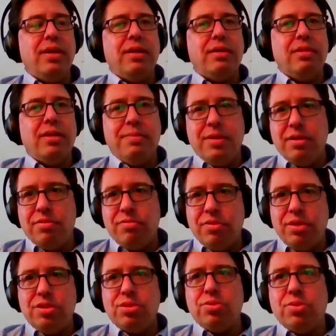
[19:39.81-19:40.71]
spending
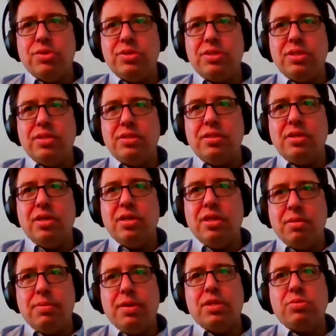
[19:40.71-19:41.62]
limited
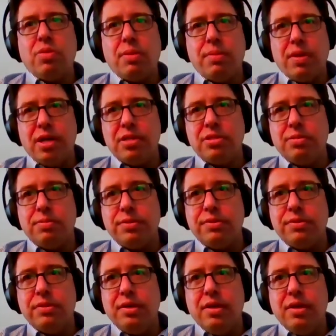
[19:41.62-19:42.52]
resources in the best way
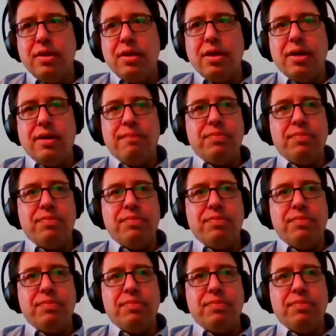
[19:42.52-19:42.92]
possible.